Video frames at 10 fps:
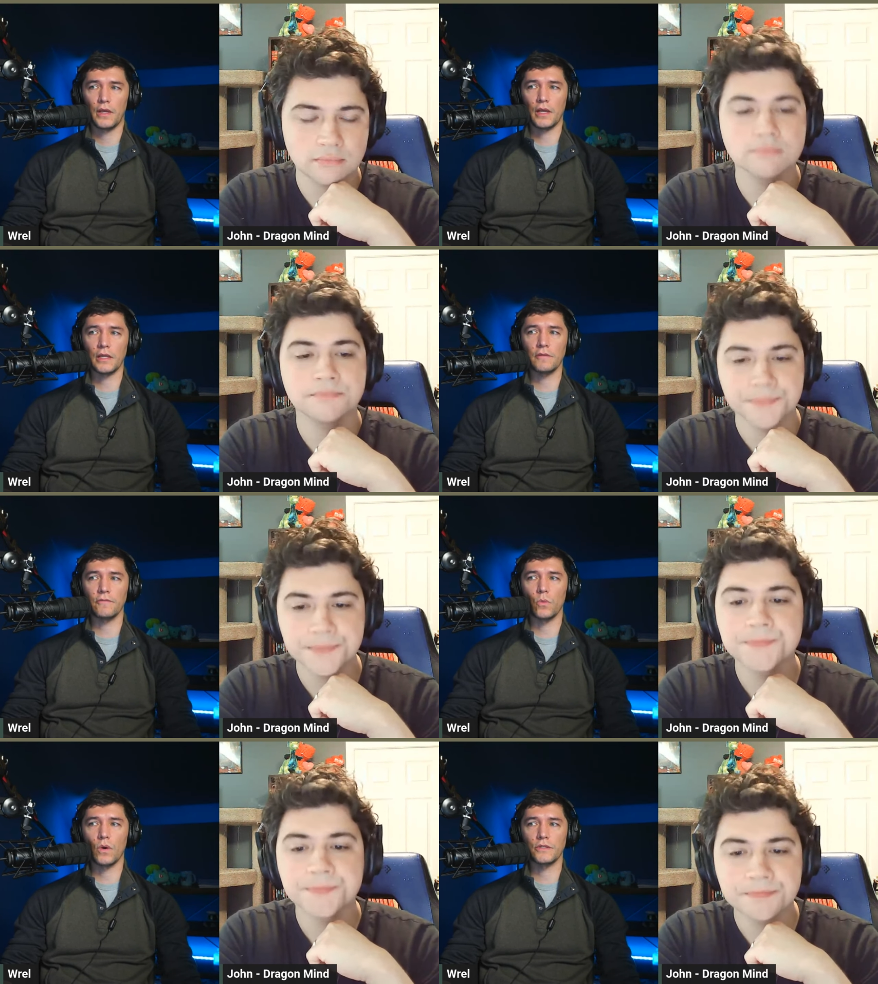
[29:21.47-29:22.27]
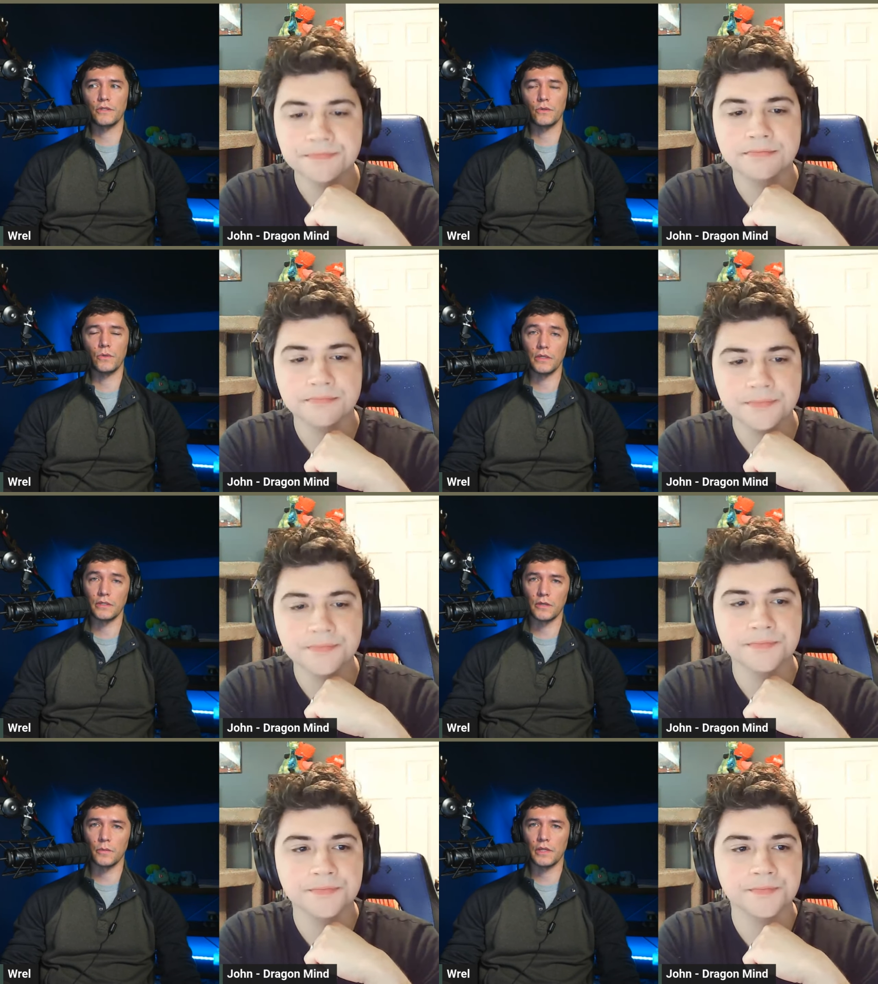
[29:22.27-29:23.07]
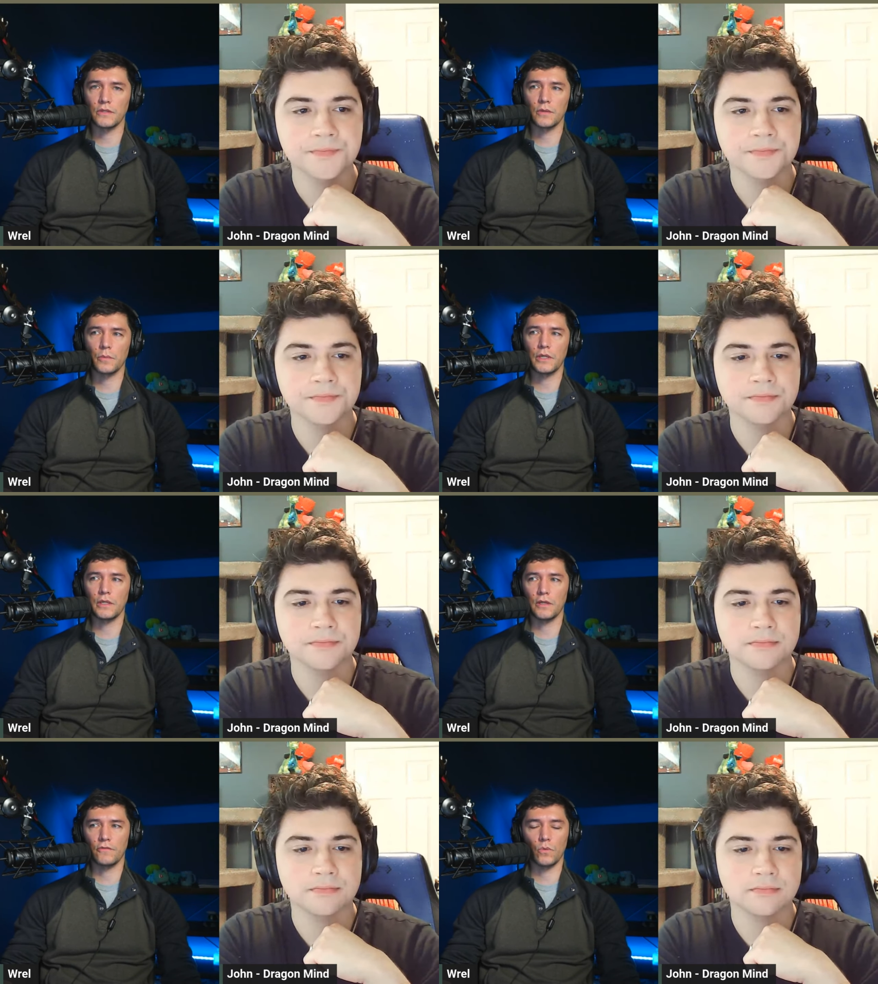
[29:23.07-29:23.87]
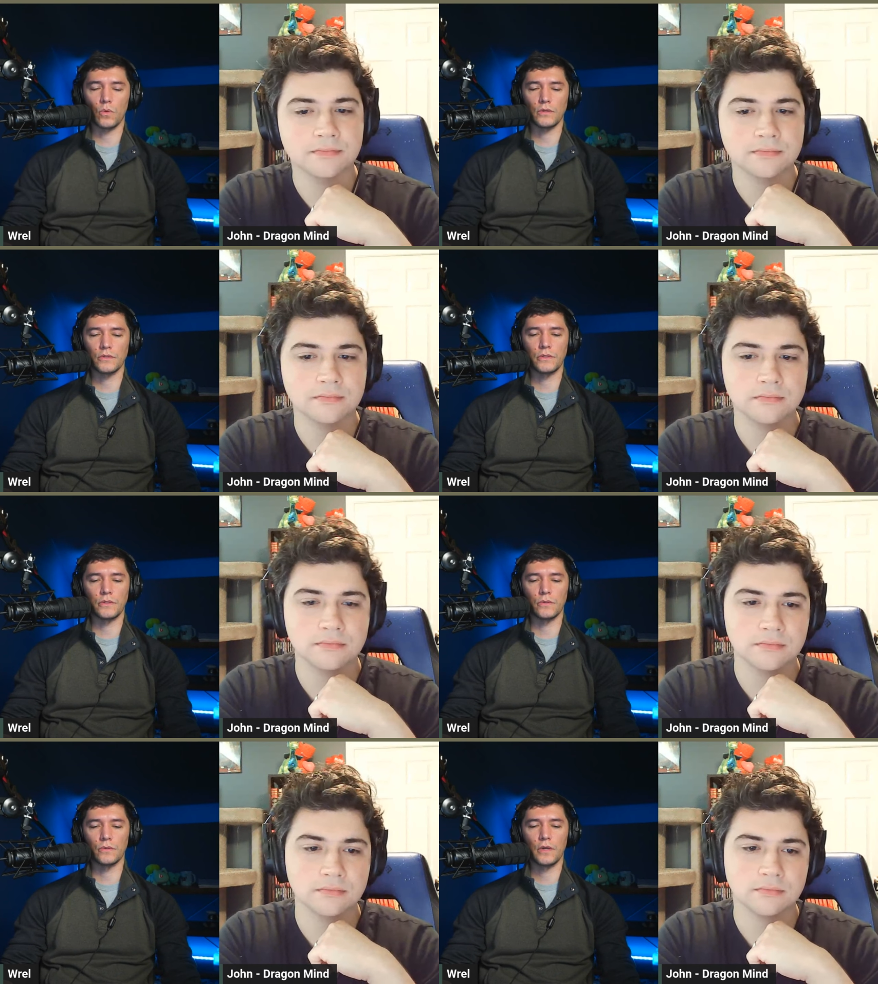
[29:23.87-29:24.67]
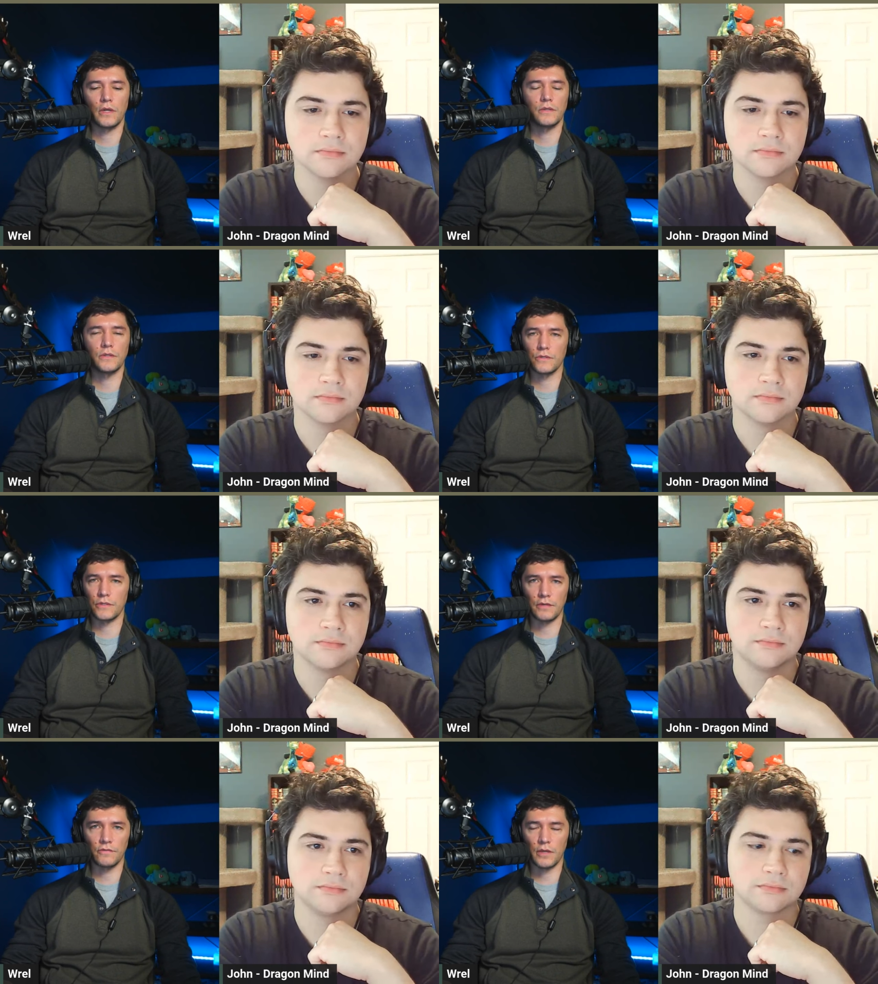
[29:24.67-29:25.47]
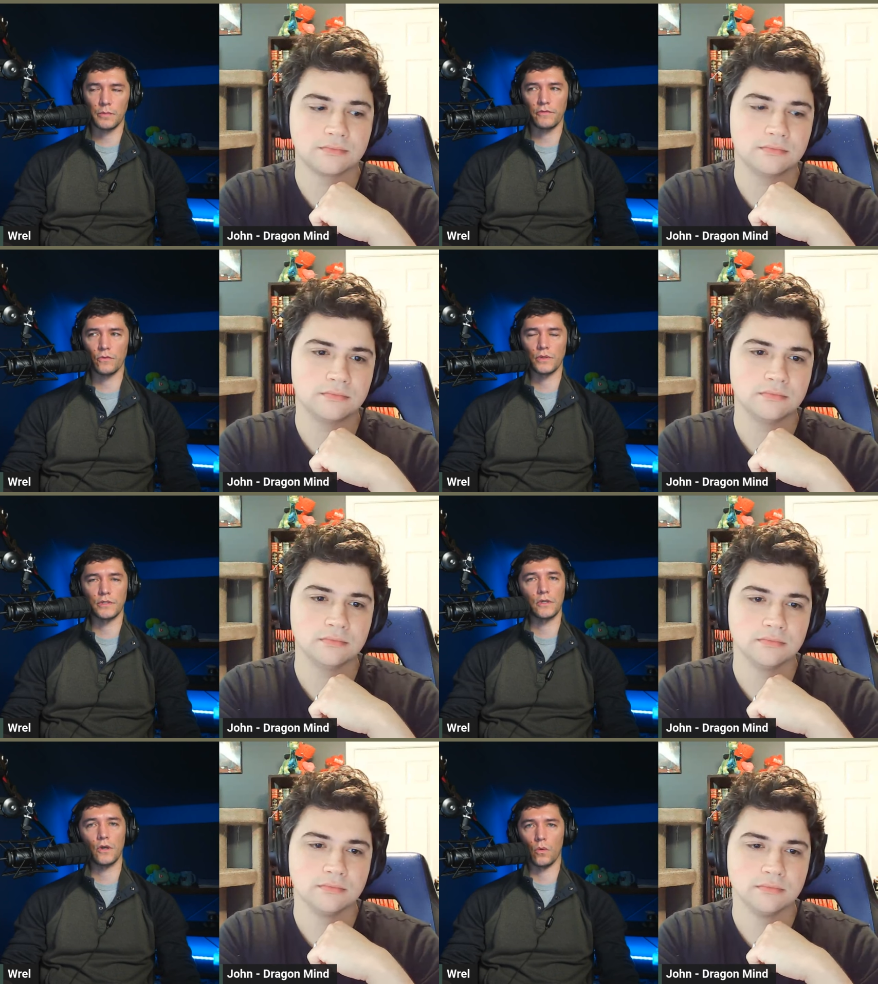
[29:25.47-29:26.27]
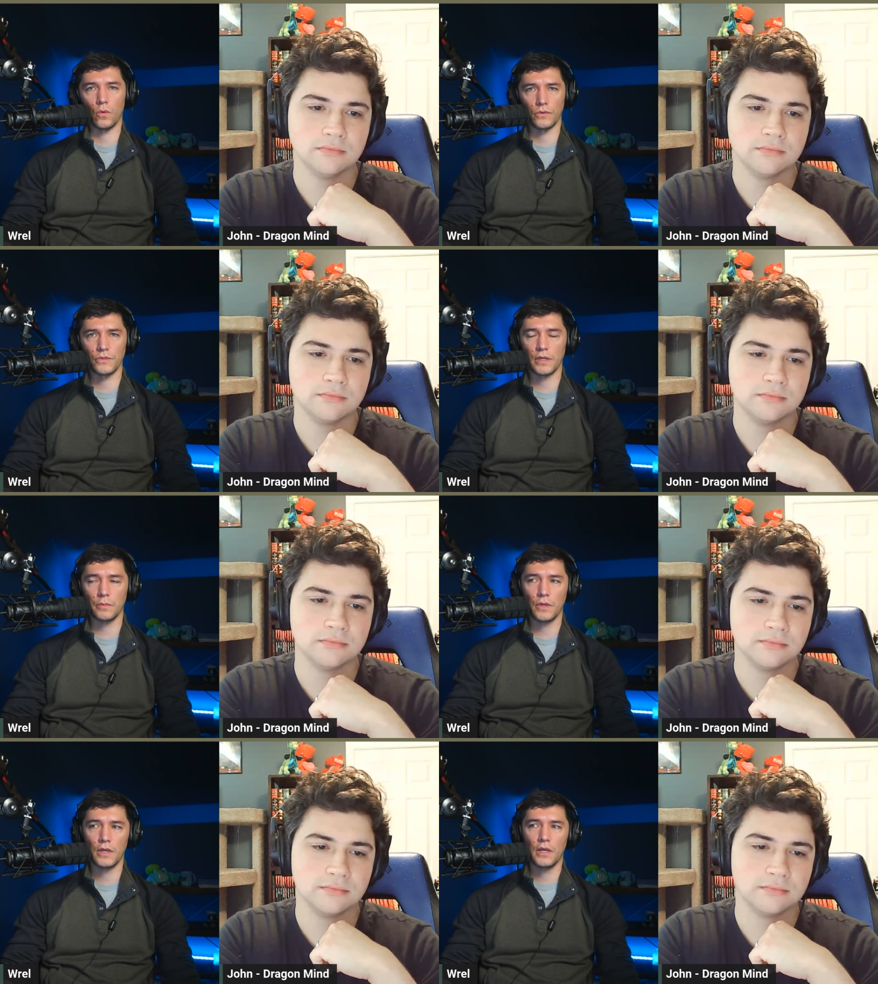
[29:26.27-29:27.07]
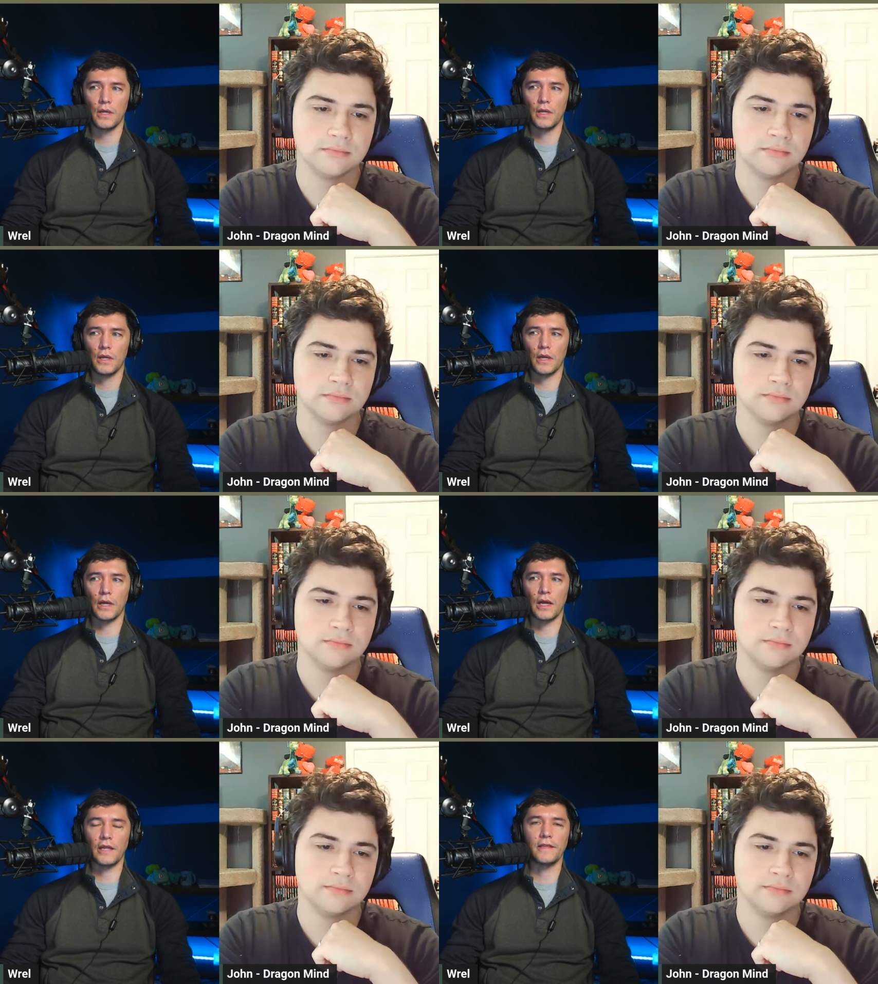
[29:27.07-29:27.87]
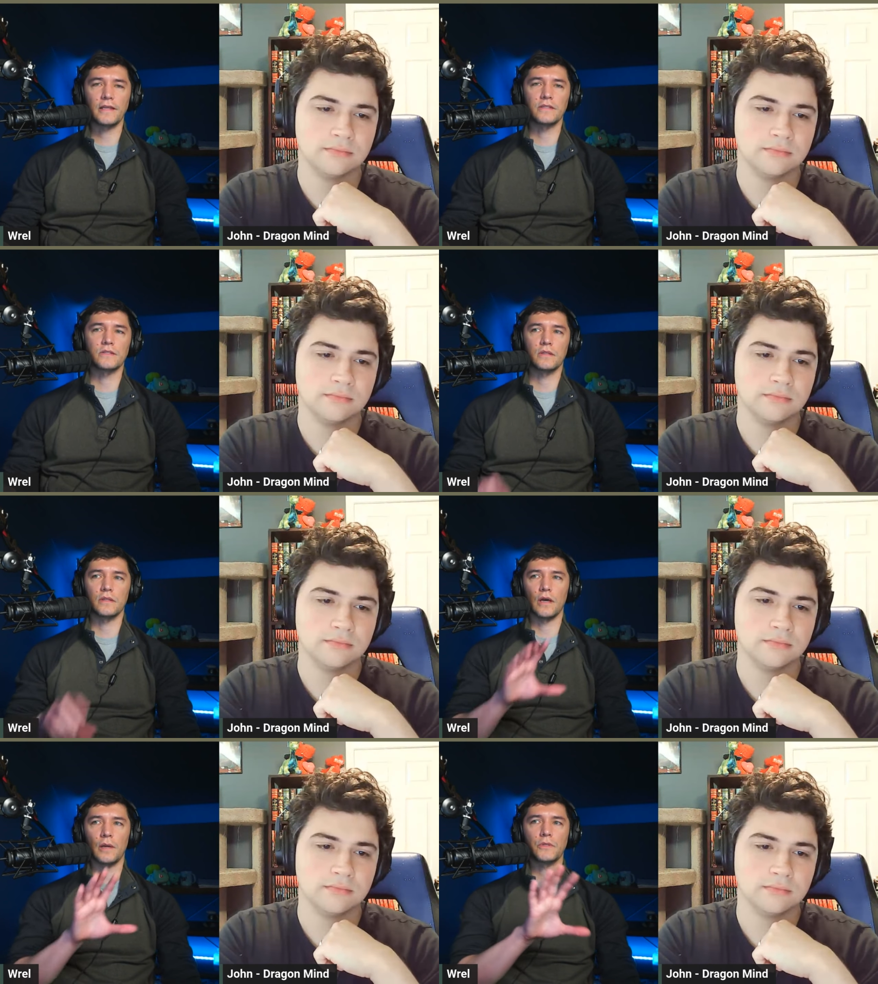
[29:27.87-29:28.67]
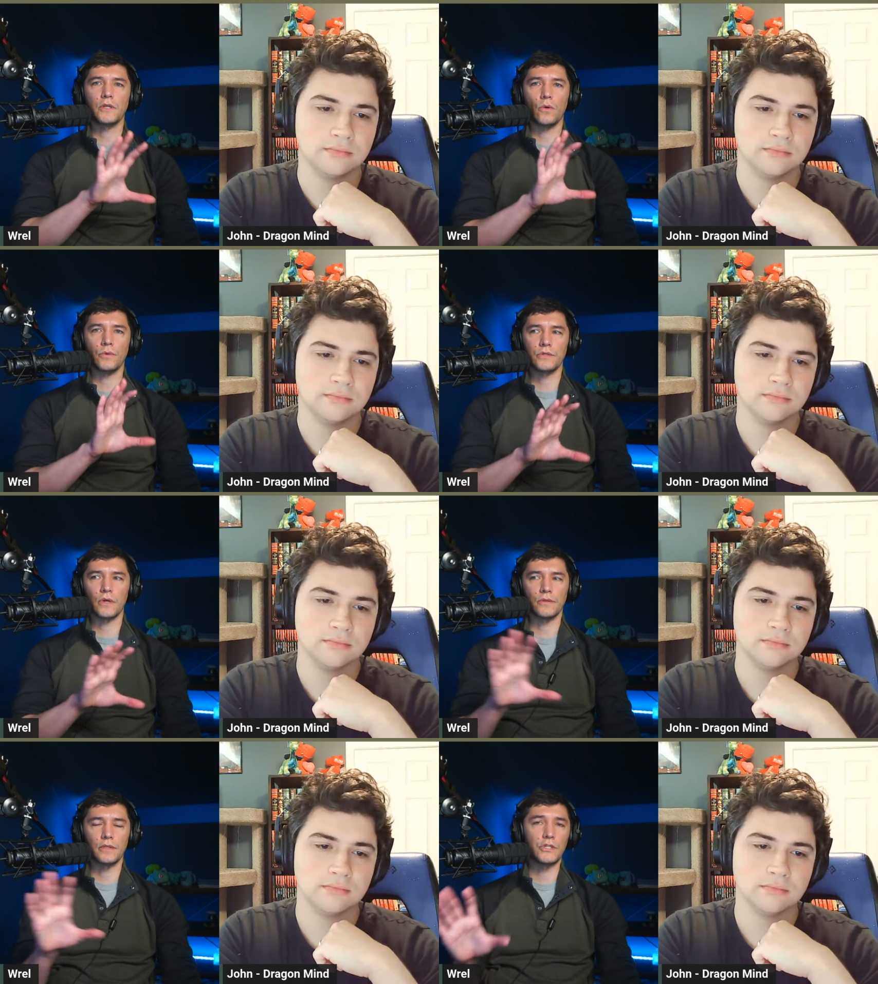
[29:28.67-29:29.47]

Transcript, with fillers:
Speaker 1: And if you want to intimidate somebody, if you want to deceive them, if you want to coerce them, uh, I think it's the I put the onus on the